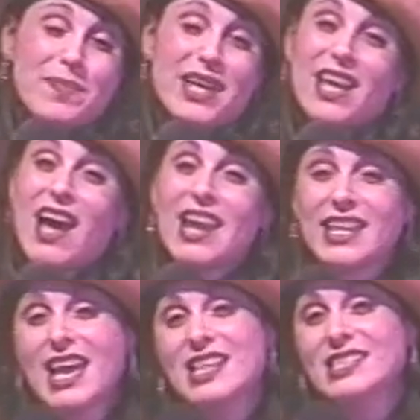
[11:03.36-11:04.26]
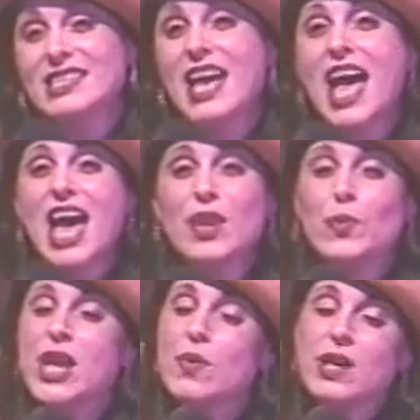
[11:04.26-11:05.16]
but I guess
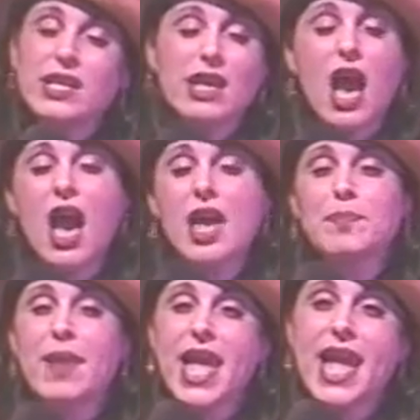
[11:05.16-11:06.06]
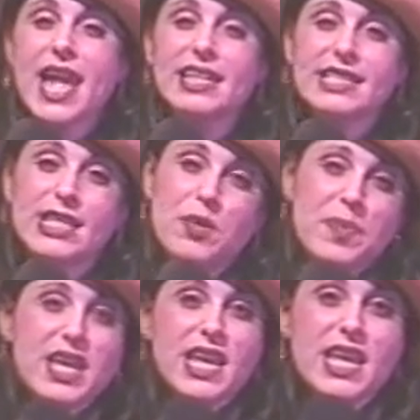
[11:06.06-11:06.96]
that we were not meant to
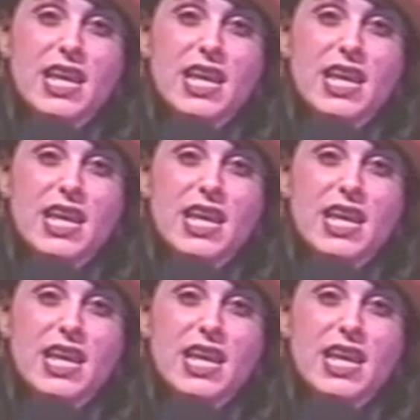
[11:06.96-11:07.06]
be.